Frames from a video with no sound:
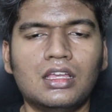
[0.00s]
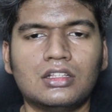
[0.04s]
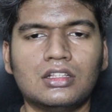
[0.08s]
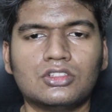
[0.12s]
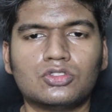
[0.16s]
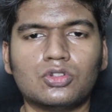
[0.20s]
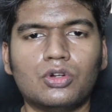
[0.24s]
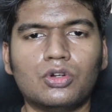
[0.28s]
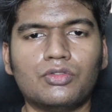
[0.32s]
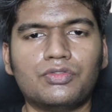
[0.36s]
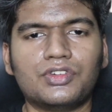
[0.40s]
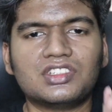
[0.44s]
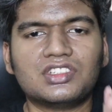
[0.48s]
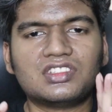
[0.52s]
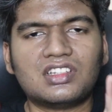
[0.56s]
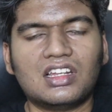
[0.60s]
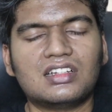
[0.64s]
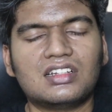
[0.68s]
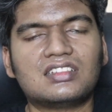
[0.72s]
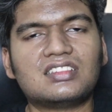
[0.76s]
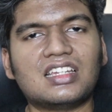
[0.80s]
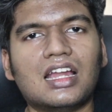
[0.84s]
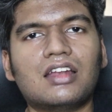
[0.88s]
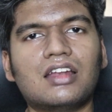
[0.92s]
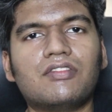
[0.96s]
So first
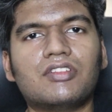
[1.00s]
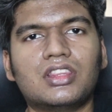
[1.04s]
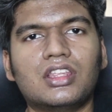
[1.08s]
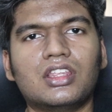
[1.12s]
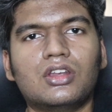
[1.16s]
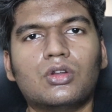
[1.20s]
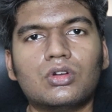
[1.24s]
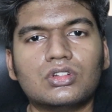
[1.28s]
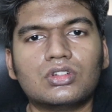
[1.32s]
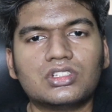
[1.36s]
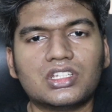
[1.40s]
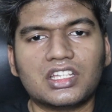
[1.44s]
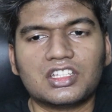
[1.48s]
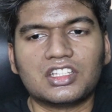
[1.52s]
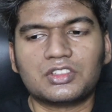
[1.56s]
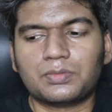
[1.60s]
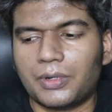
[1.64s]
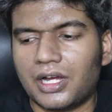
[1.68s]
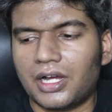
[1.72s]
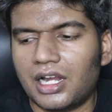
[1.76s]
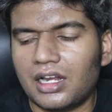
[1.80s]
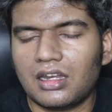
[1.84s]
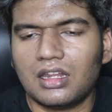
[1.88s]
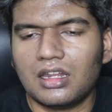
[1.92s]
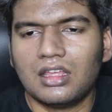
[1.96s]
let's start with the Node.js
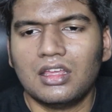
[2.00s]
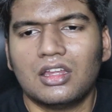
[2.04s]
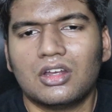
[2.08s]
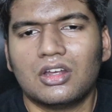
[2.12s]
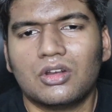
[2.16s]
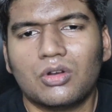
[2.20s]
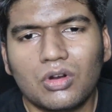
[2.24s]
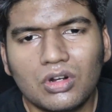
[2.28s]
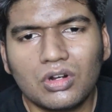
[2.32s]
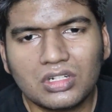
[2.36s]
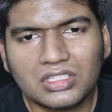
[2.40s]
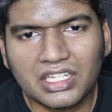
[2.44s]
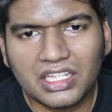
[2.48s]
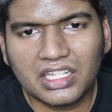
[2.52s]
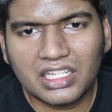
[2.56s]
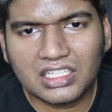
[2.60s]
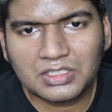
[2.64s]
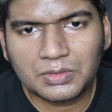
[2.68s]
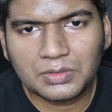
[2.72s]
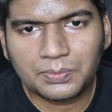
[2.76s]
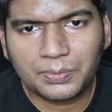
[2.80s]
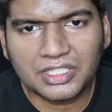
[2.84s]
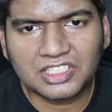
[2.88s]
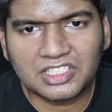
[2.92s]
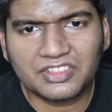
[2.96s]
part. Node.js
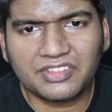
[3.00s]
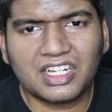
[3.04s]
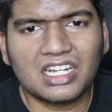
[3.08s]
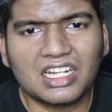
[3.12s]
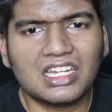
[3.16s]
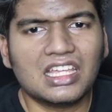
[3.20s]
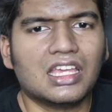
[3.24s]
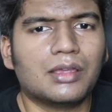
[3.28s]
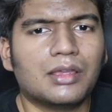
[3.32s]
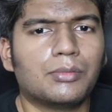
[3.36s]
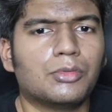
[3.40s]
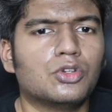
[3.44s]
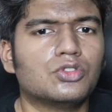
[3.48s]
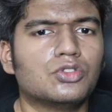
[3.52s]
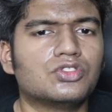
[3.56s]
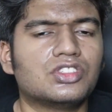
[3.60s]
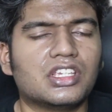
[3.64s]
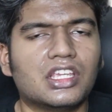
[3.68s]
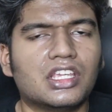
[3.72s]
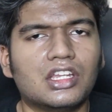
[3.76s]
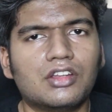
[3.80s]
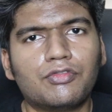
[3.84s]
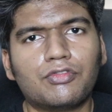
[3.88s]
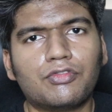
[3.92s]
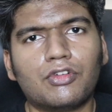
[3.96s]
specifically I'm
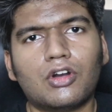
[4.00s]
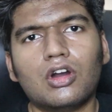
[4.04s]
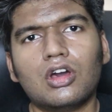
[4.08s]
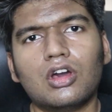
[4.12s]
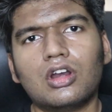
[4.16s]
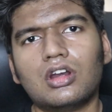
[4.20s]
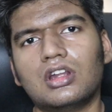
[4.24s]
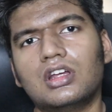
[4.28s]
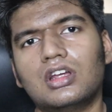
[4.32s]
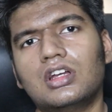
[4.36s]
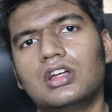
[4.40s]
using it for